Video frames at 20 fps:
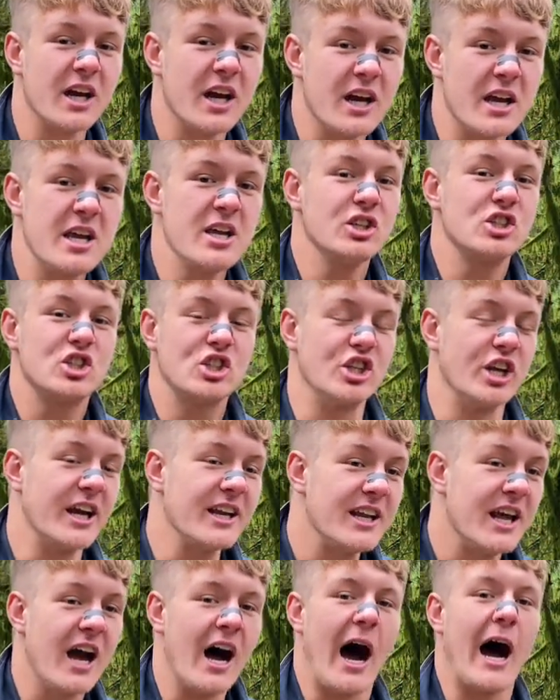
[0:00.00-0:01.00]
he's shit,
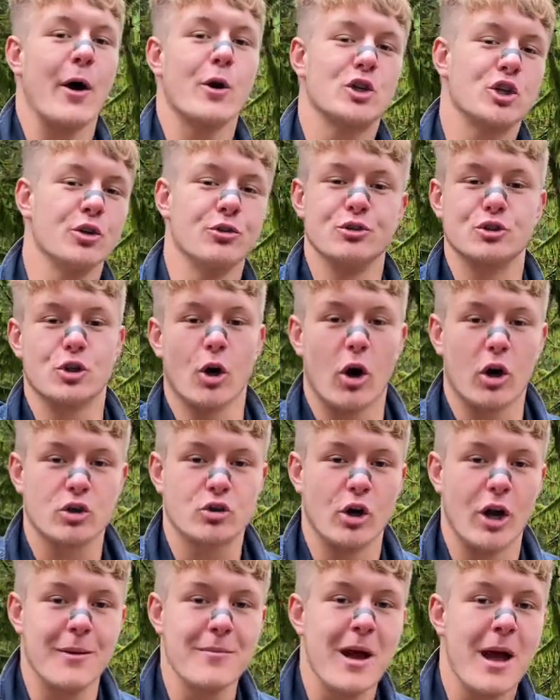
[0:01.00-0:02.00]
I shouldn't talk
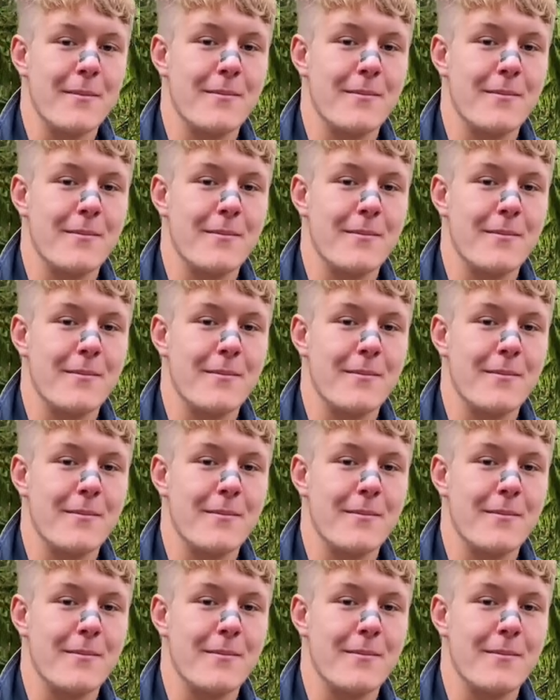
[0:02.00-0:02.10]
to him,